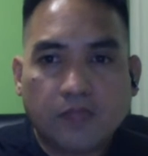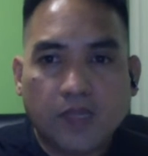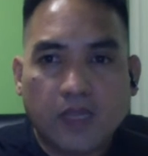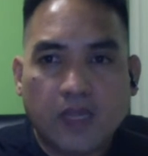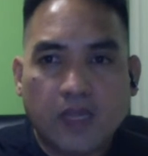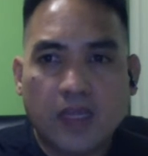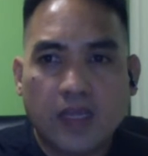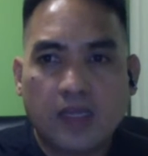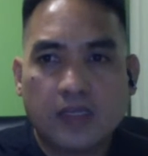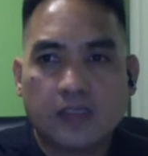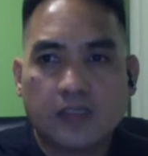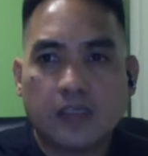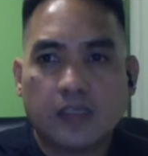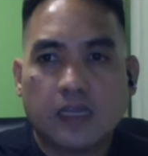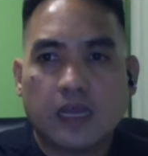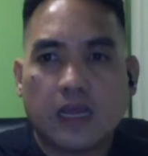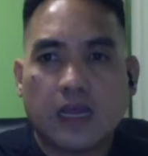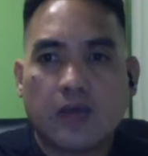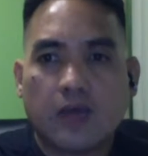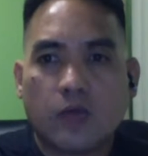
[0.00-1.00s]
and
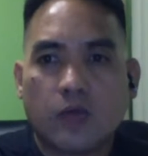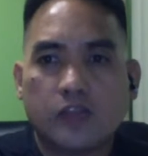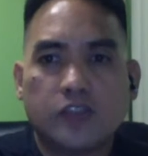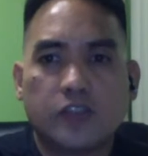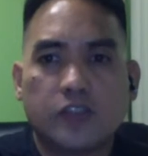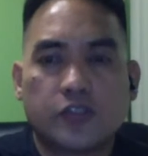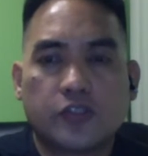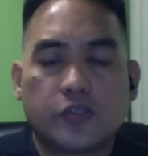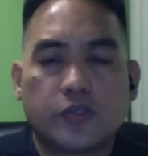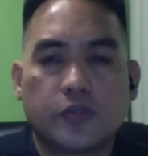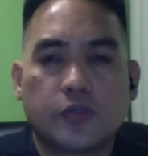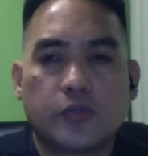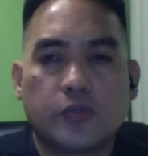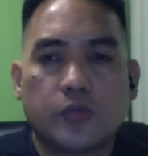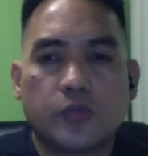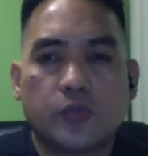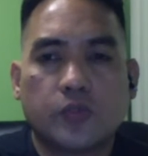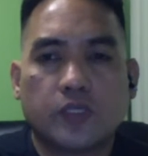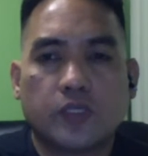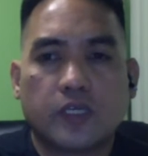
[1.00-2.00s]
I want you
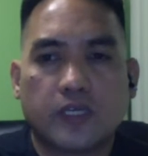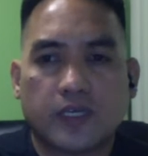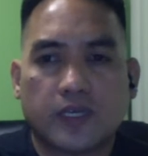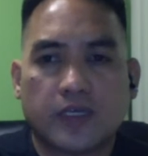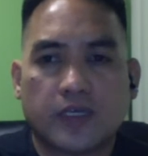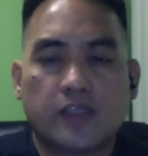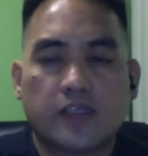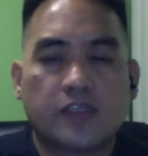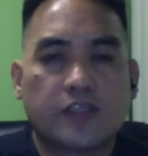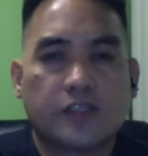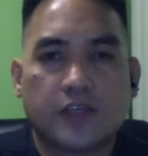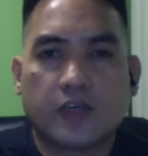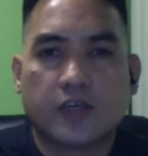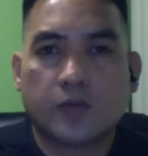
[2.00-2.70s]
to kind of share